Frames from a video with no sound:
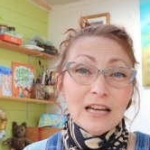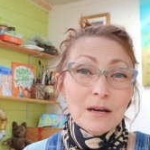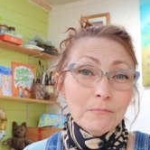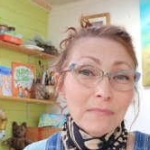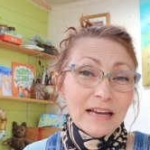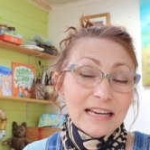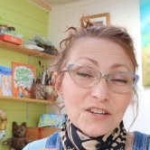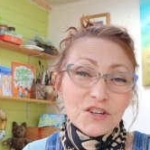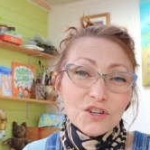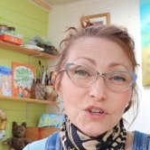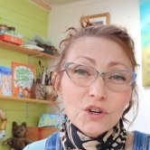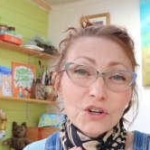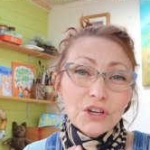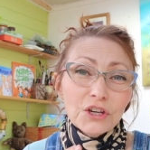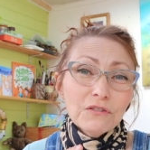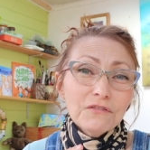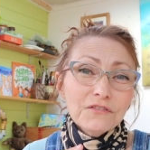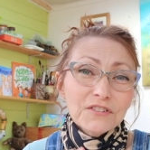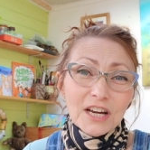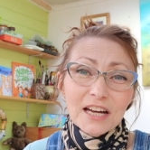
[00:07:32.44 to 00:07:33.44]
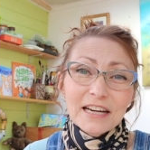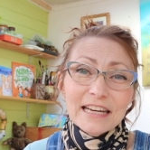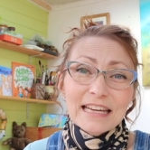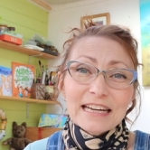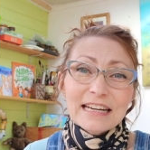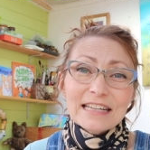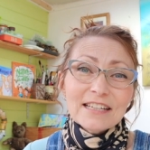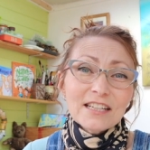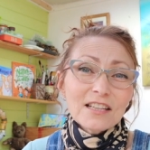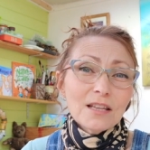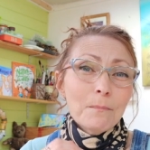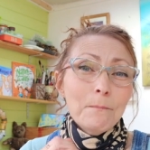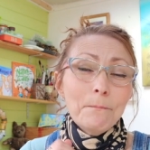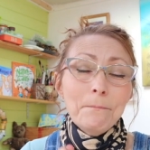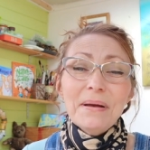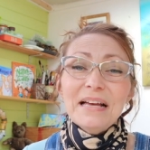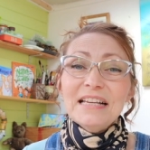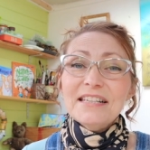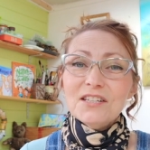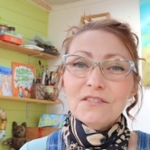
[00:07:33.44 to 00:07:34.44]
Make sure you've done it to the
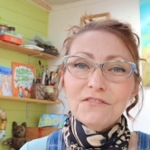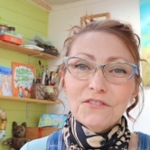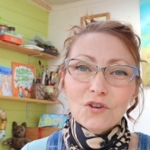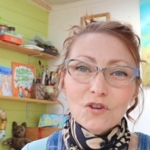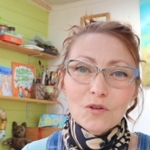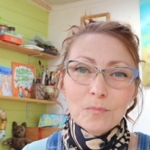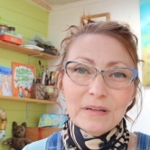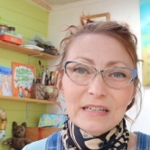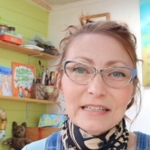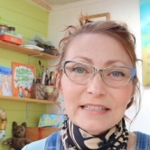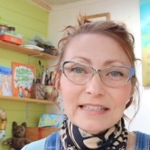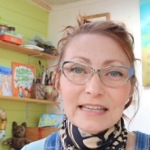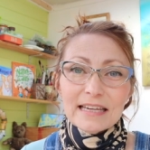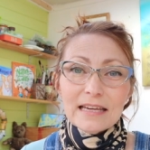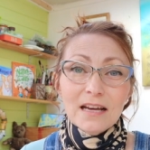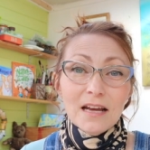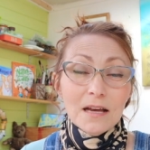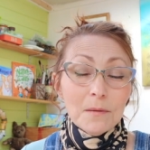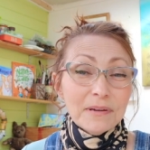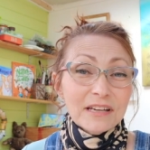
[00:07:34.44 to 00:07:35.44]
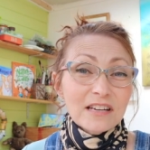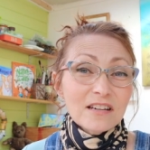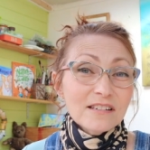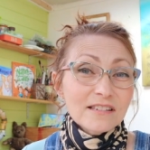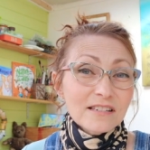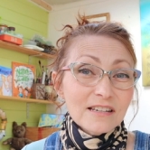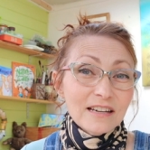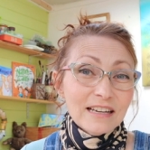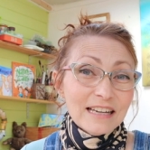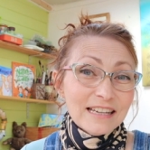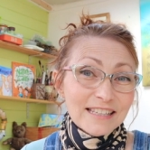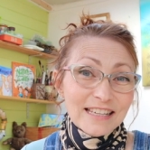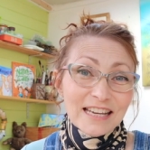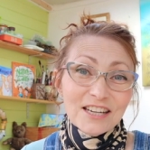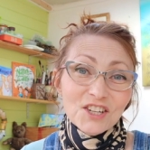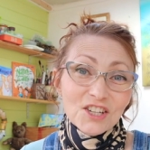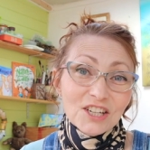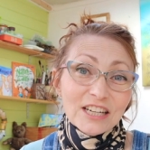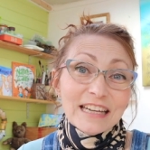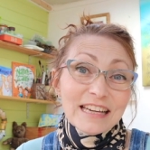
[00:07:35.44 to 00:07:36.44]
best of your ability, because
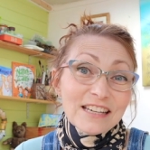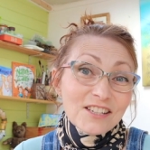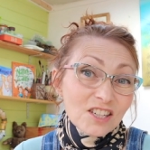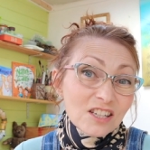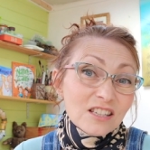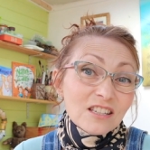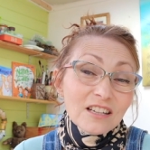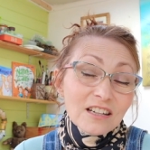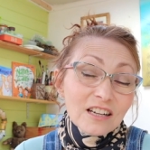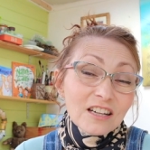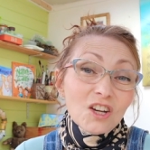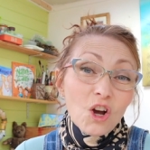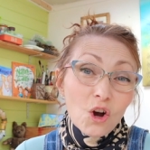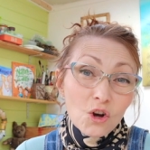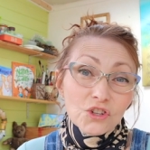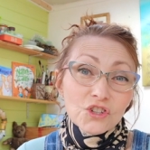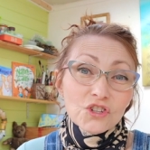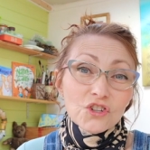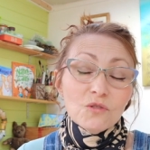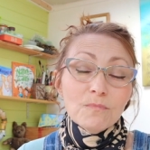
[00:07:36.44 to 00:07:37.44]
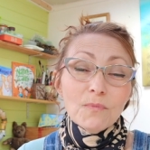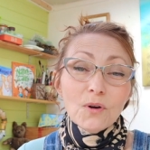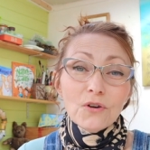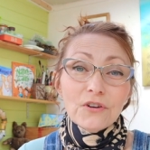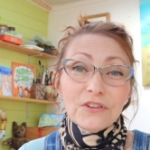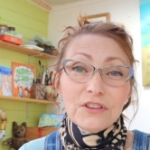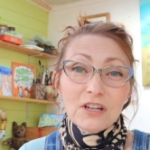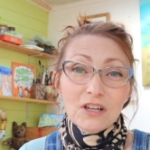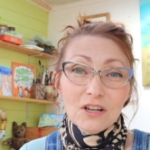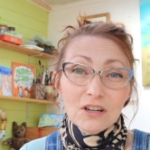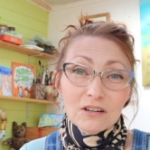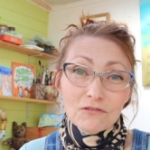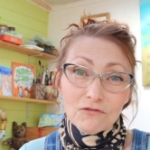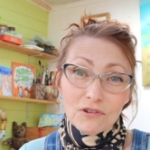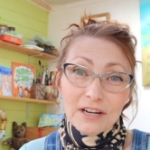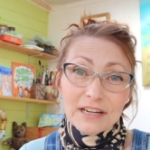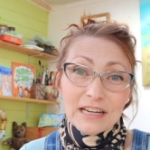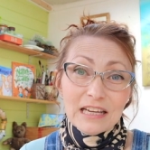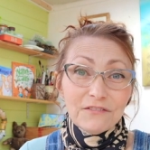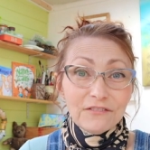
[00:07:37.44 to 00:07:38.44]
essentially it's just going to cost you more in the long
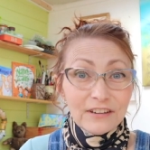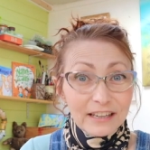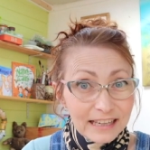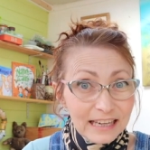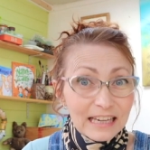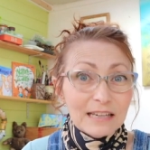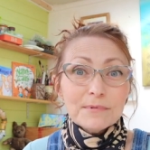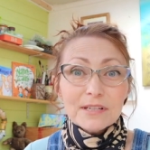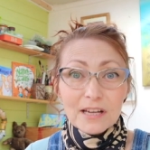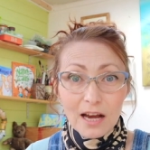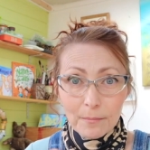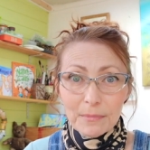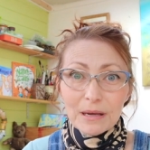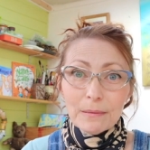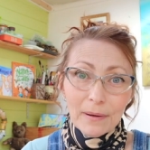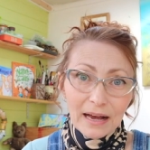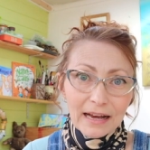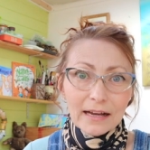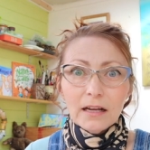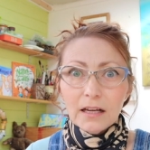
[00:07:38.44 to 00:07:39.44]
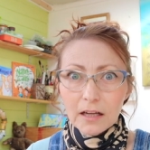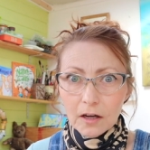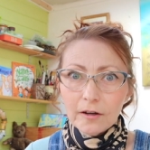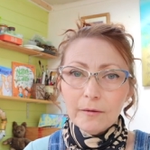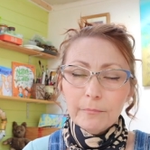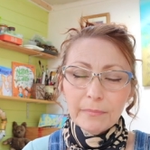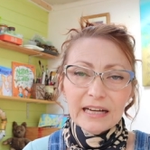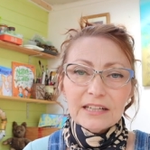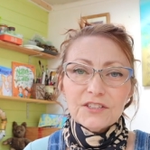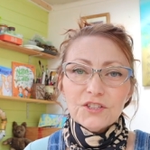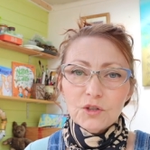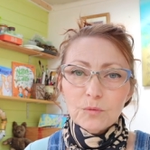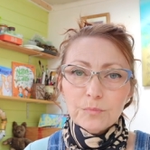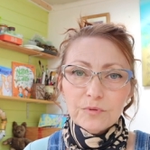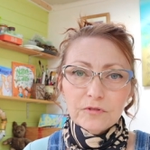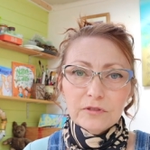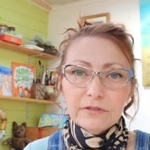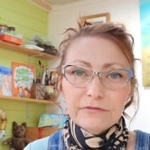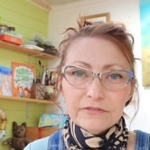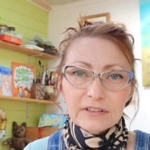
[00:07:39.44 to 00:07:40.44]
run if it keeps coming back and going back to your
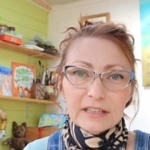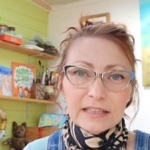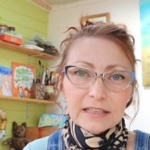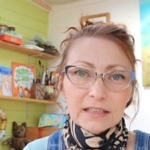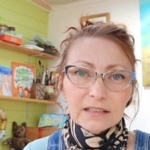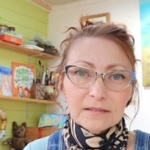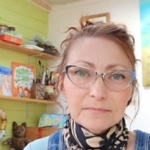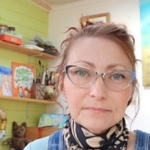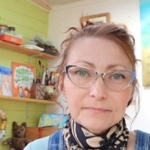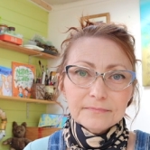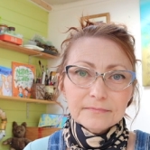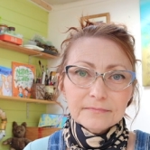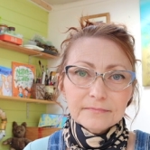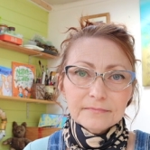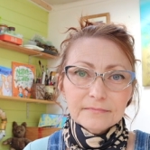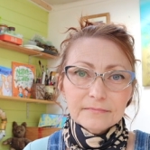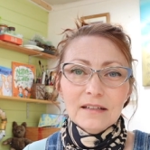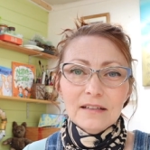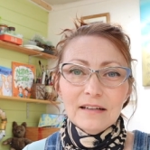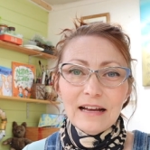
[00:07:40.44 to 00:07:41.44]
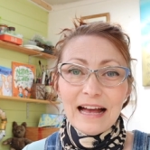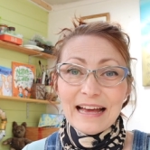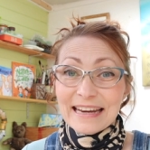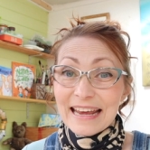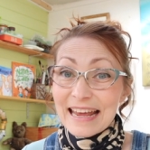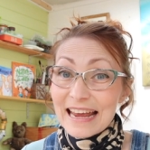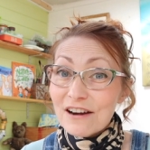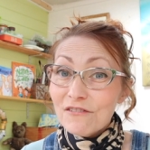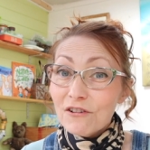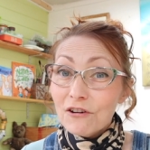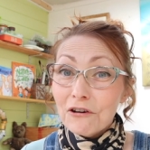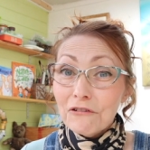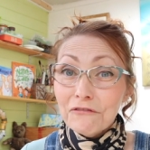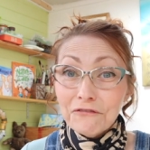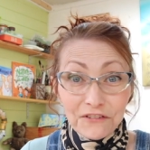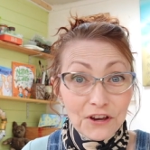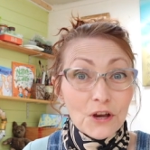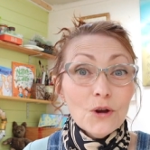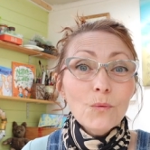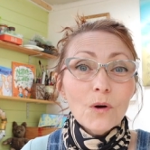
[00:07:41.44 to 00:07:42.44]
proofreader. And here are a
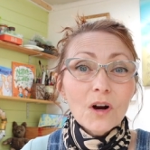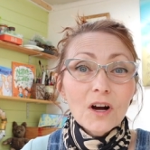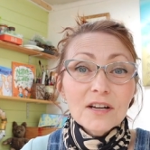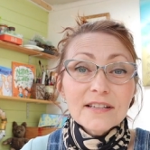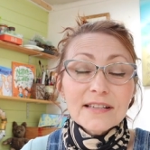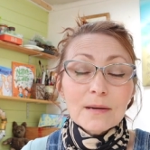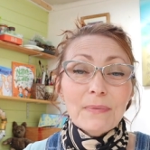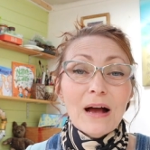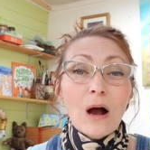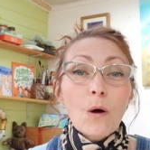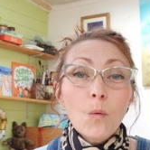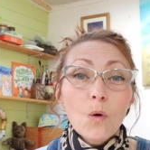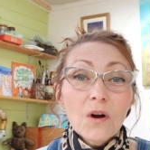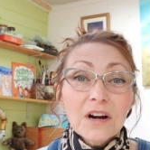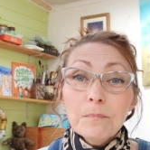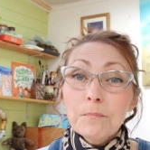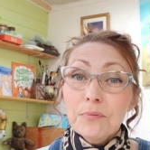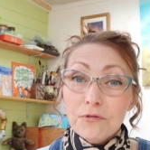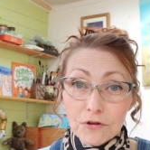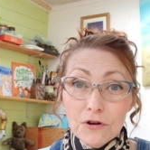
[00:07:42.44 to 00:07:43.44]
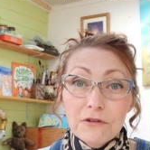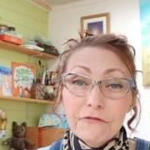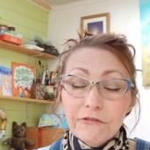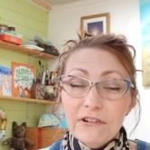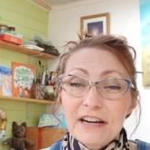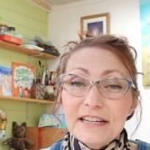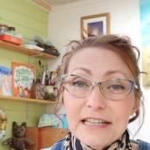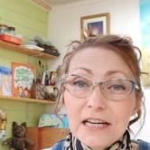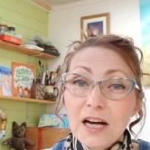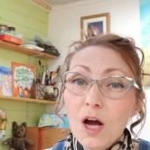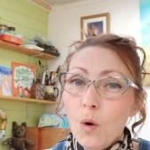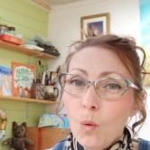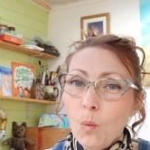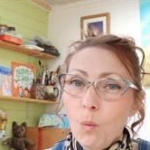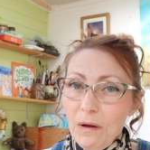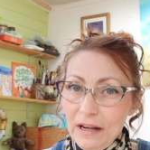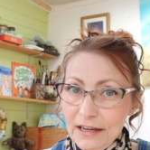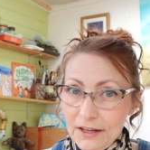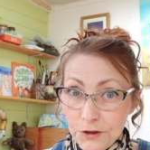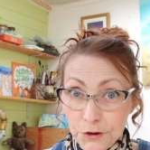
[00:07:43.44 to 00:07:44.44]
few words about what a proofreader
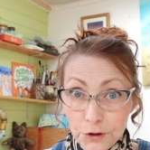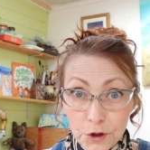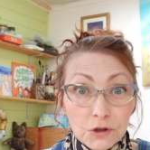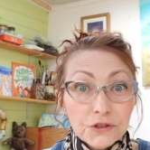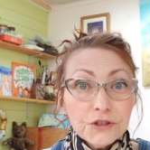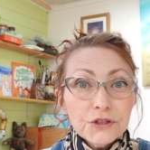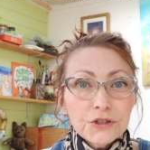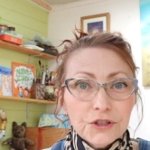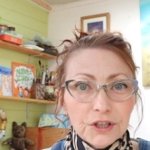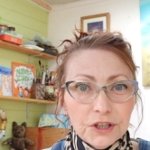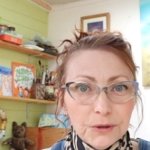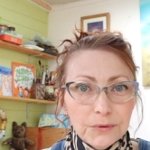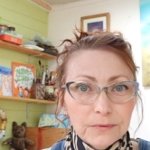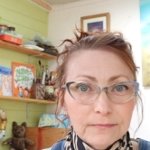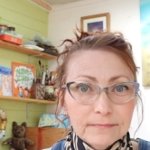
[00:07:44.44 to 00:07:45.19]
will not do.